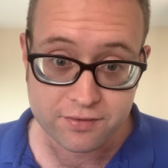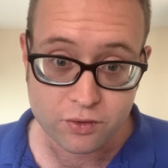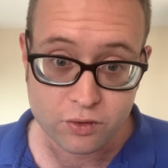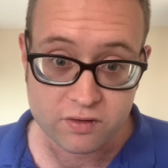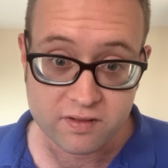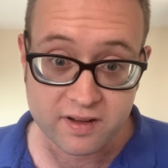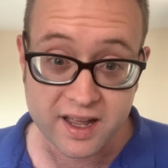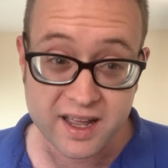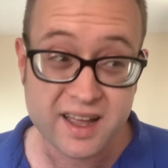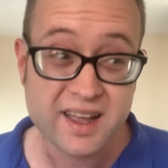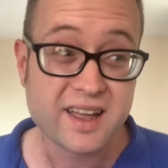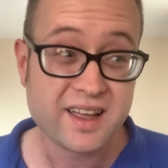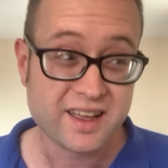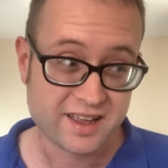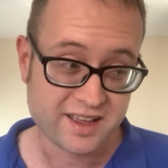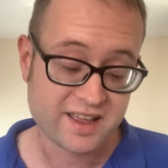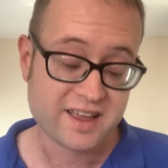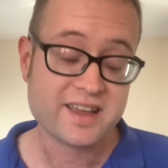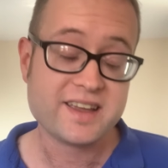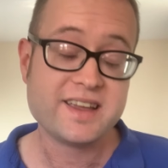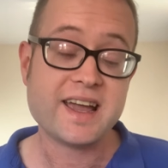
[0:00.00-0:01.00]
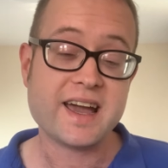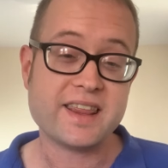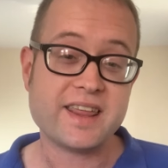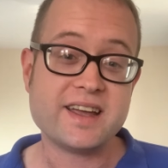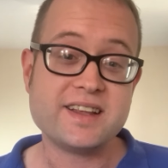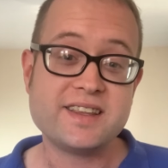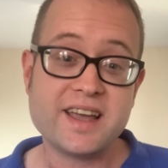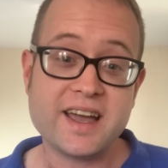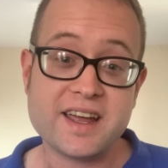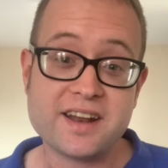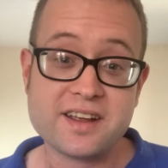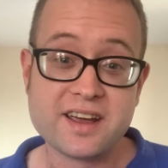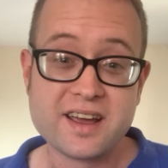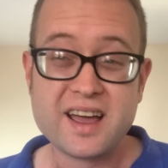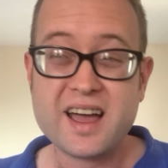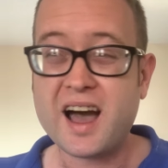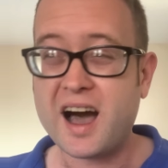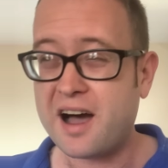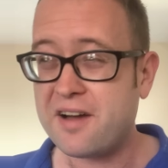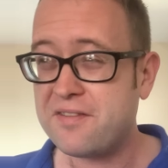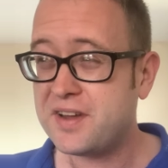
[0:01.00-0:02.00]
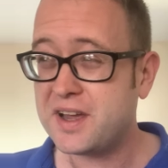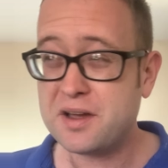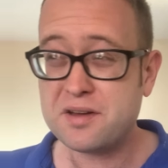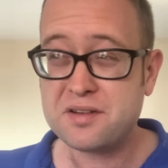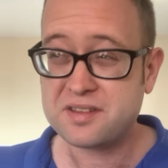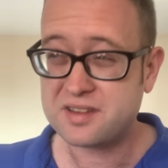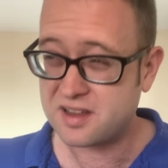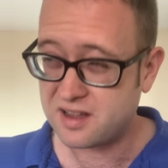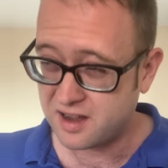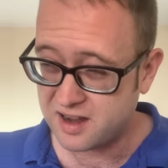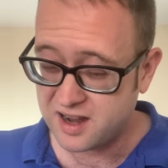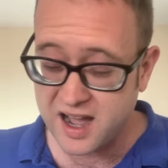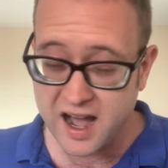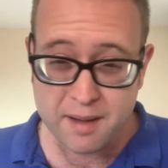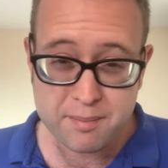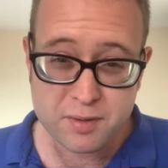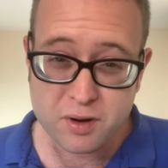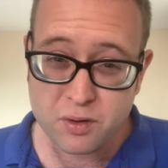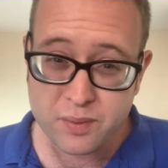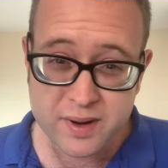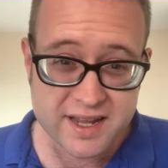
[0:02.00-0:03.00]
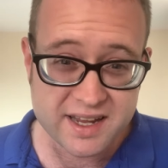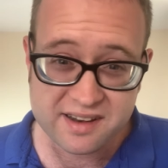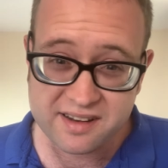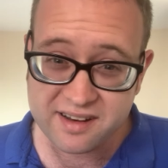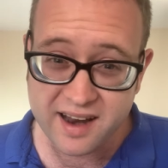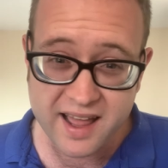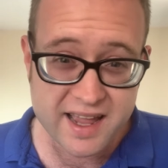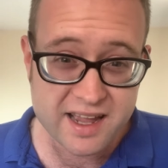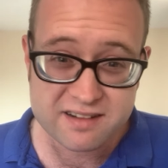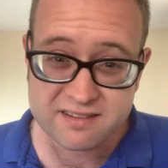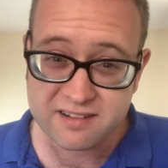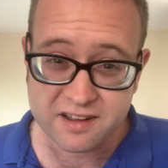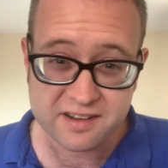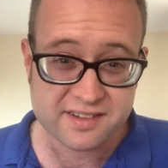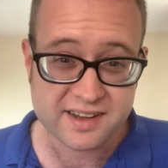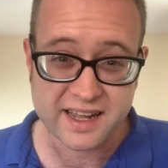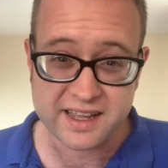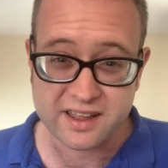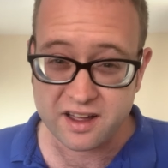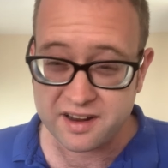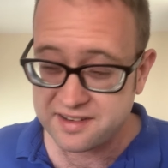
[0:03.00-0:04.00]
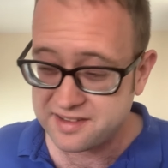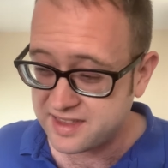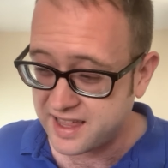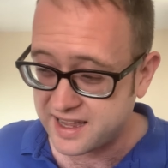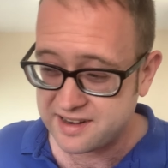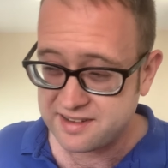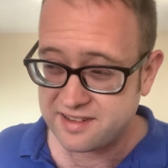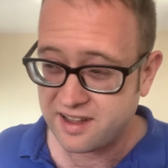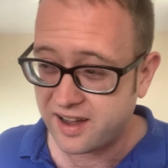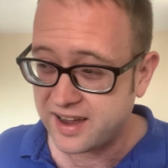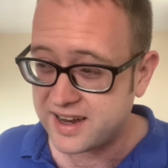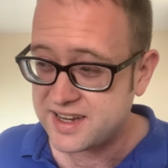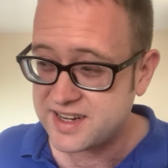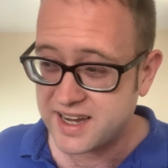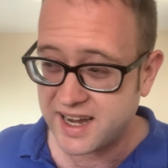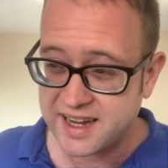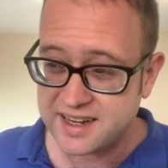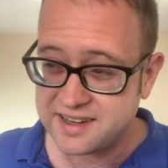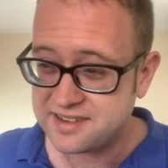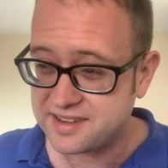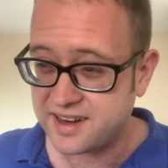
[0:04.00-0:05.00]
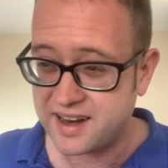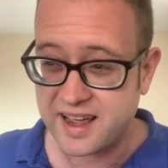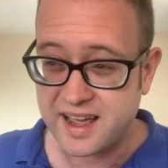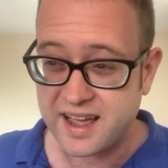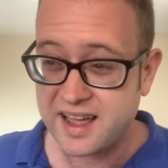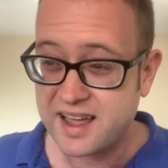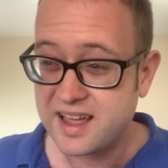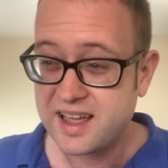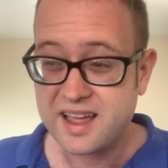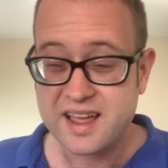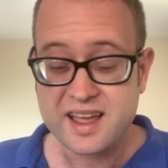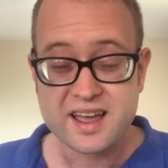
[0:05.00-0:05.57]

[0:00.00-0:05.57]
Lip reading: for it. Yeah, they did. I think it was a couple of weeks later or something, they started chasing it.